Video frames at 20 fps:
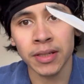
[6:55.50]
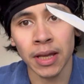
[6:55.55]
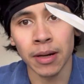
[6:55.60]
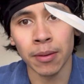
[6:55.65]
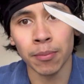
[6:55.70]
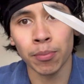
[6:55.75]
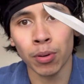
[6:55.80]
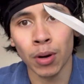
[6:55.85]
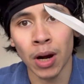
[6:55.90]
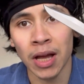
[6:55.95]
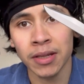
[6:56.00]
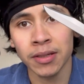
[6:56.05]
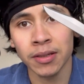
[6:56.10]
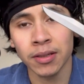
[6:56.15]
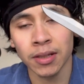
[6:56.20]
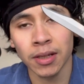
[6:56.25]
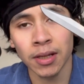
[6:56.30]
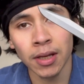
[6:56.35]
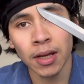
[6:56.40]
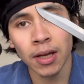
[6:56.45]
and
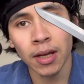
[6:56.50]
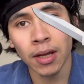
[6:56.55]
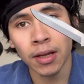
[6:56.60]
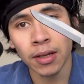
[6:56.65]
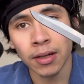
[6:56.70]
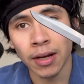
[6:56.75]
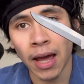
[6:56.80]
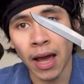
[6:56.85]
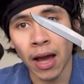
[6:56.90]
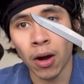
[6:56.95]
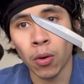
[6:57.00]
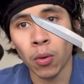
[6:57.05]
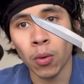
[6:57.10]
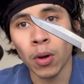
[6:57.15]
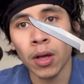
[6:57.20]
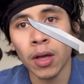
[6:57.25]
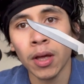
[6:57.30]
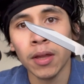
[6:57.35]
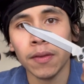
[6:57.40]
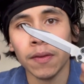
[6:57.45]
impressed. Now,
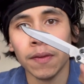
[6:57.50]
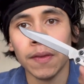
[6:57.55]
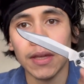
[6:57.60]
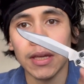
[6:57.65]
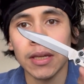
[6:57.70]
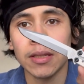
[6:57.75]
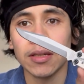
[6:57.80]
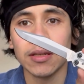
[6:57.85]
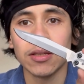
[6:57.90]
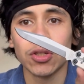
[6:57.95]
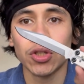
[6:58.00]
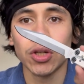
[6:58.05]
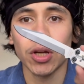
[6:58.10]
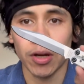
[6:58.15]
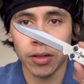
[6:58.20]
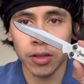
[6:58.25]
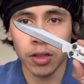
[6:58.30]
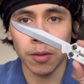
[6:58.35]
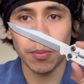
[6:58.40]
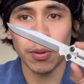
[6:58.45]
this is
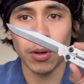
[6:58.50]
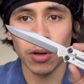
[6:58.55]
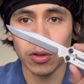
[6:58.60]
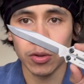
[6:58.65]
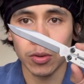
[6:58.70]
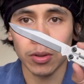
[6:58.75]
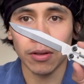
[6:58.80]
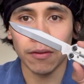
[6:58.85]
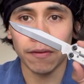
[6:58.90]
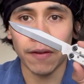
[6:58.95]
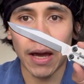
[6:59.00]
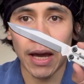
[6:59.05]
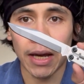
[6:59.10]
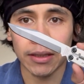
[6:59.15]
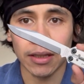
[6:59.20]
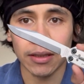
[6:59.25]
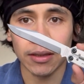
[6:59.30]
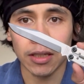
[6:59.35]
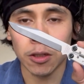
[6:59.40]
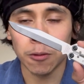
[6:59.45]
juxtaposed with the
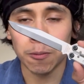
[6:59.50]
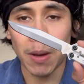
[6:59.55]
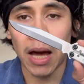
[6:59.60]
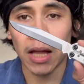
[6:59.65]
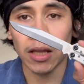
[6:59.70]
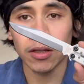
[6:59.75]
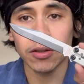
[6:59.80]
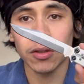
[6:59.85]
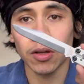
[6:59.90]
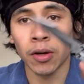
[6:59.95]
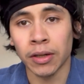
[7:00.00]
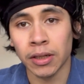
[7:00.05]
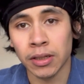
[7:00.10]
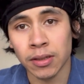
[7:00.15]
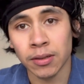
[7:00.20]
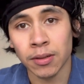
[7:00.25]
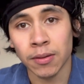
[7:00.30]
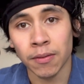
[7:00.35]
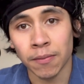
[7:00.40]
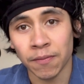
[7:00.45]
fact that this Balisong
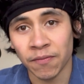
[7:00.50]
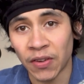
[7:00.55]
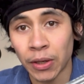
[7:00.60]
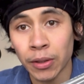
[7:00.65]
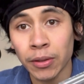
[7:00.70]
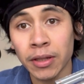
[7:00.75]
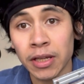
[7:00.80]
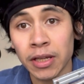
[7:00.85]
is fairly